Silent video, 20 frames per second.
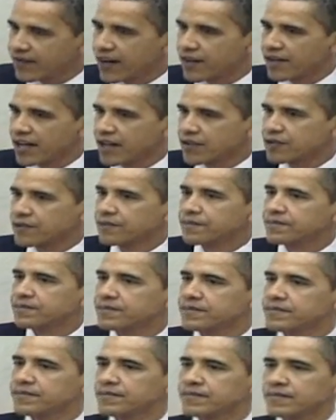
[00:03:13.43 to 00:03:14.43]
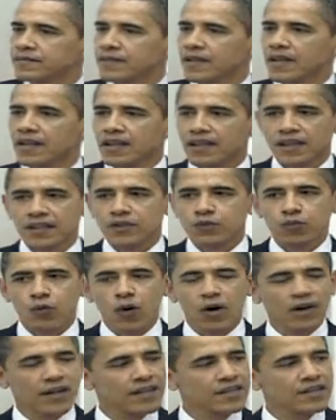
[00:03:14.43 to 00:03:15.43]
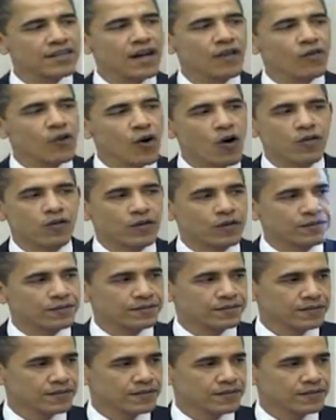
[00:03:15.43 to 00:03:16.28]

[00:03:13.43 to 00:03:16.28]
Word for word: foundation. And this work is never over.